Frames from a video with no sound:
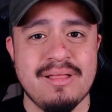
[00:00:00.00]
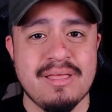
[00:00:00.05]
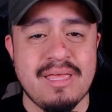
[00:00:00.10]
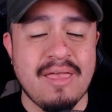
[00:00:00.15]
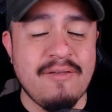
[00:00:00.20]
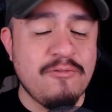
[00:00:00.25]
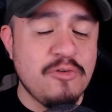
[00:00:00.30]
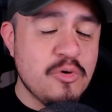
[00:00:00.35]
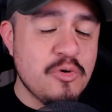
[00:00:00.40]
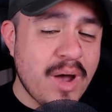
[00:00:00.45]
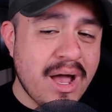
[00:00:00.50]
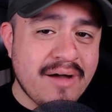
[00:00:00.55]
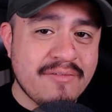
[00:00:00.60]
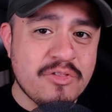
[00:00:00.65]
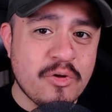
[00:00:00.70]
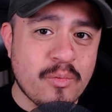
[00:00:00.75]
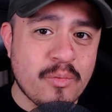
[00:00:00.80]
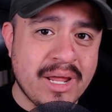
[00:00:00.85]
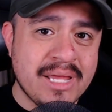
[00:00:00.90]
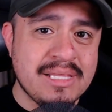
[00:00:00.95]
If you
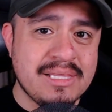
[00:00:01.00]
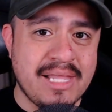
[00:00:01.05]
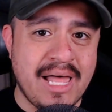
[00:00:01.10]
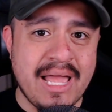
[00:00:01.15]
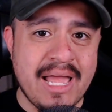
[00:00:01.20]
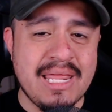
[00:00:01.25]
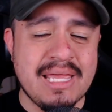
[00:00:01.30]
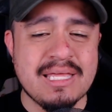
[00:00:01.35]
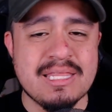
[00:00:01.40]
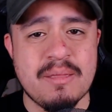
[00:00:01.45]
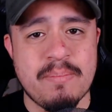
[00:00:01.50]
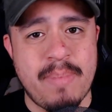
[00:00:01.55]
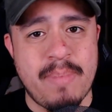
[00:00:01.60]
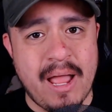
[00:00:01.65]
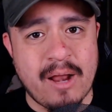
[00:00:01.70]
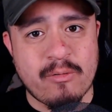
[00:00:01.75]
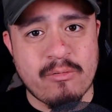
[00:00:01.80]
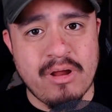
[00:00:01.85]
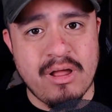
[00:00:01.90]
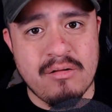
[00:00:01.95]
have the right lighting in the
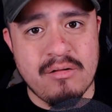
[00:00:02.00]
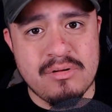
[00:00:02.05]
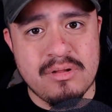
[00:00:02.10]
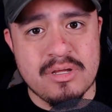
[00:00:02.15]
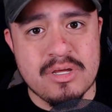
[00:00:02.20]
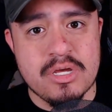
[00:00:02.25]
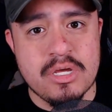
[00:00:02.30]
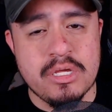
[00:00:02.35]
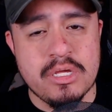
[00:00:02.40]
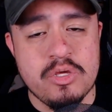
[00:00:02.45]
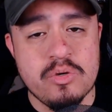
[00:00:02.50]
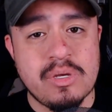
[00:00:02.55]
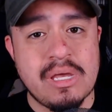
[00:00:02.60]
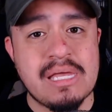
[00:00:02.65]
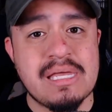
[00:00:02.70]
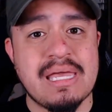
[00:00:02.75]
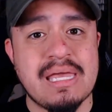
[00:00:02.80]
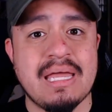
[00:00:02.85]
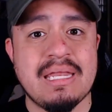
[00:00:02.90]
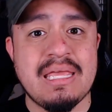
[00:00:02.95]
background, you
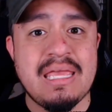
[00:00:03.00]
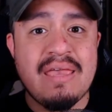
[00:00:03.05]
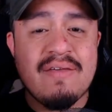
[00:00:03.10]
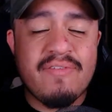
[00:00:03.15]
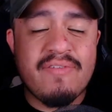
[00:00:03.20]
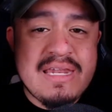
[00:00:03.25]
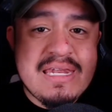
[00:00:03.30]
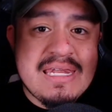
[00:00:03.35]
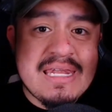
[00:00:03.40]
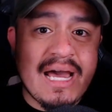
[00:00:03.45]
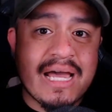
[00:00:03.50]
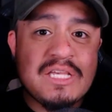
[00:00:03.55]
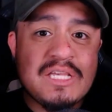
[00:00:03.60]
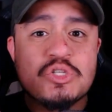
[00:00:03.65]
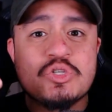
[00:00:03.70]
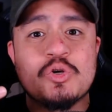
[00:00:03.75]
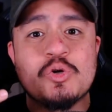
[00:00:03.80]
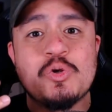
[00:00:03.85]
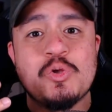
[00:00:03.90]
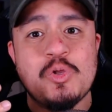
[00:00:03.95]
can get even
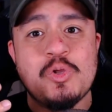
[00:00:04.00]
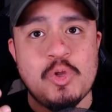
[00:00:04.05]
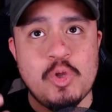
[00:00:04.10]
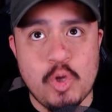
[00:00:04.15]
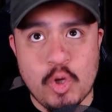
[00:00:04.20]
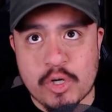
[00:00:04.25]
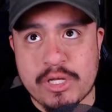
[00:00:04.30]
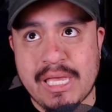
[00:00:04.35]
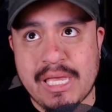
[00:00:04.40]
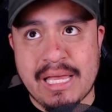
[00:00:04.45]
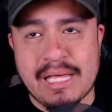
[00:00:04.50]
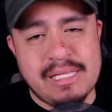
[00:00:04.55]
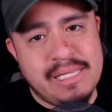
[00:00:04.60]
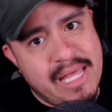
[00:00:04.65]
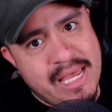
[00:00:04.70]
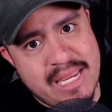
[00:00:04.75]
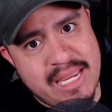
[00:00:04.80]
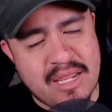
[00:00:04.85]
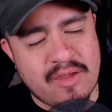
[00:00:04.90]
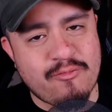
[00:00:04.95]
nicer looking
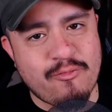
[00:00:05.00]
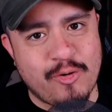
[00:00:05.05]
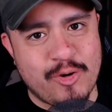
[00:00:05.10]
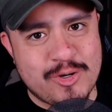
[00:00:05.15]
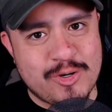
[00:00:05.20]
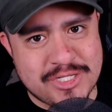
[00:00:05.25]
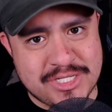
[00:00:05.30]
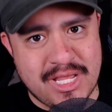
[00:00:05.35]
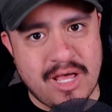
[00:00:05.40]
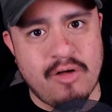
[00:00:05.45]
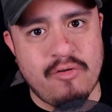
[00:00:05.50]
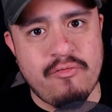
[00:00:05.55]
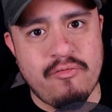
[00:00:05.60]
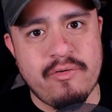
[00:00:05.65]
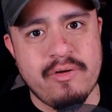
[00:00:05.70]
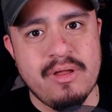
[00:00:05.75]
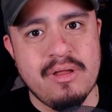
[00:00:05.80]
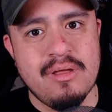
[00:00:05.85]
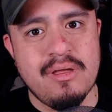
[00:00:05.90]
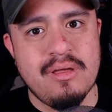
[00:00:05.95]
lighting for
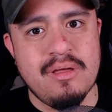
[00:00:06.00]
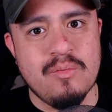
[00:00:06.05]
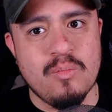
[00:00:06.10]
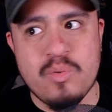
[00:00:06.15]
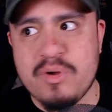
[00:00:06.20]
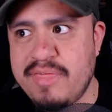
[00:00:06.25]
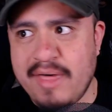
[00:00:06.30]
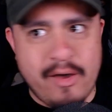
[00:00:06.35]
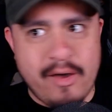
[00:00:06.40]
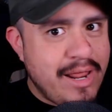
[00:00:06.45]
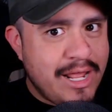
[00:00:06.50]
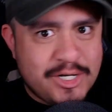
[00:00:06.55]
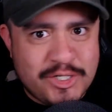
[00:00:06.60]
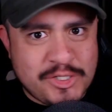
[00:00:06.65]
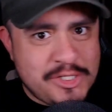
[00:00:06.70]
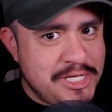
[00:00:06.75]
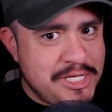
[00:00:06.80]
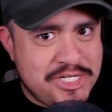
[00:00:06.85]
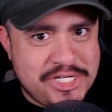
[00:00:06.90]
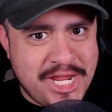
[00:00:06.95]
yourself without
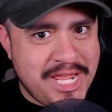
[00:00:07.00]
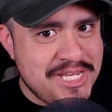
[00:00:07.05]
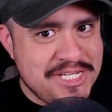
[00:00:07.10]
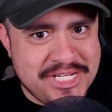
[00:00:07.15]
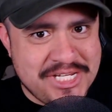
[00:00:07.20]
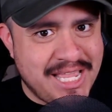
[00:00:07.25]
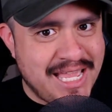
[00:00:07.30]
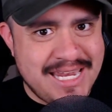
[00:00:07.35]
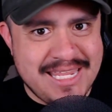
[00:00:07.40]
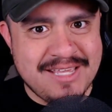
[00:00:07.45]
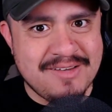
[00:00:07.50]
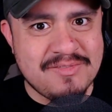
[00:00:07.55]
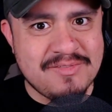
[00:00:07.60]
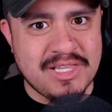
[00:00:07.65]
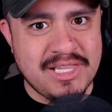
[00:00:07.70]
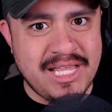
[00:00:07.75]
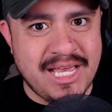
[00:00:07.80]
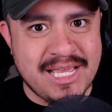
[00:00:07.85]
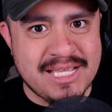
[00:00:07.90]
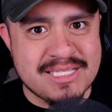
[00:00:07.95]
actually changing any of
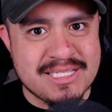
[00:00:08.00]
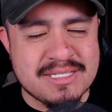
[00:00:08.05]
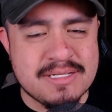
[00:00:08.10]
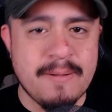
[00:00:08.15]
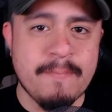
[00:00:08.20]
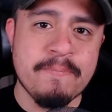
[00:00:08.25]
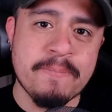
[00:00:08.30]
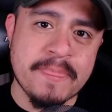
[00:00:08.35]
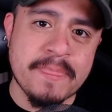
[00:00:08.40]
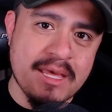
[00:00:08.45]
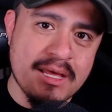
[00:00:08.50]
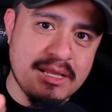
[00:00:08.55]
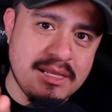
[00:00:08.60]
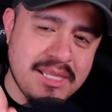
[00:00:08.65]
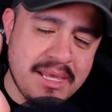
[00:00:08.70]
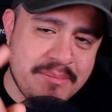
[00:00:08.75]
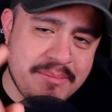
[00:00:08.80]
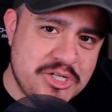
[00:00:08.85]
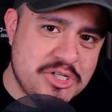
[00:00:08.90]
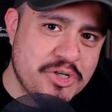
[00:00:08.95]
the lights.
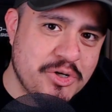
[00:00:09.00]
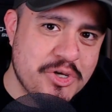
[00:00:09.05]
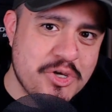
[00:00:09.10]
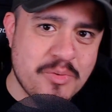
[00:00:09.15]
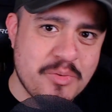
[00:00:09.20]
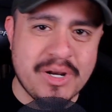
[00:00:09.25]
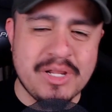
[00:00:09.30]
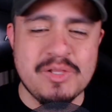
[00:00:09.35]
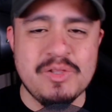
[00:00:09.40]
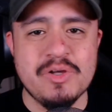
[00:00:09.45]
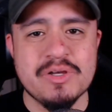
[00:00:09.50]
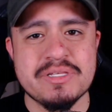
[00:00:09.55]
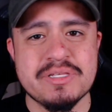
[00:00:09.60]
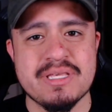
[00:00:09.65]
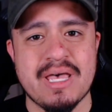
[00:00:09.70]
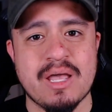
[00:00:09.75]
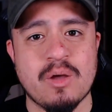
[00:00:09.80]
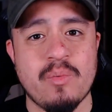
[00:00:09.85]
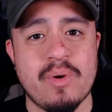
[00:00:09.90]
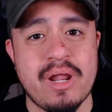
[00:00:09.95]
Let me show you what it
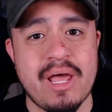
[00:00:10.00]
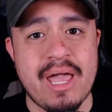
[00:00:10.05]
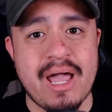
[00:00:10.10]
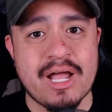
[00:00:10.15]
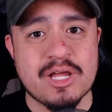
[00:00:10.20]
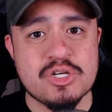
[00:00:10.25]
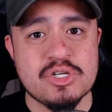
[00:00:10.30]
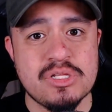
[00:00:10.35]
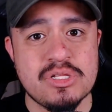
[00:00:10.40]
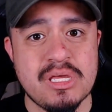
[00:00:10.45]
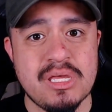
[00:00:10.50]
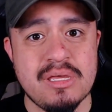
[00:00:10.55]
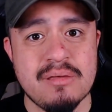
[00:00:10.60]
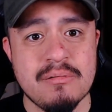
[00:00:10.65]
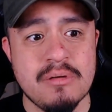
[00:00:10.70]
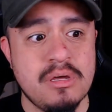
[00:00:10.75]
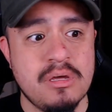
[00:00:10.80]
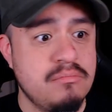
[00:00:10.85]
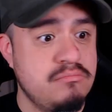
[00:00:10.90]
looks like when I actually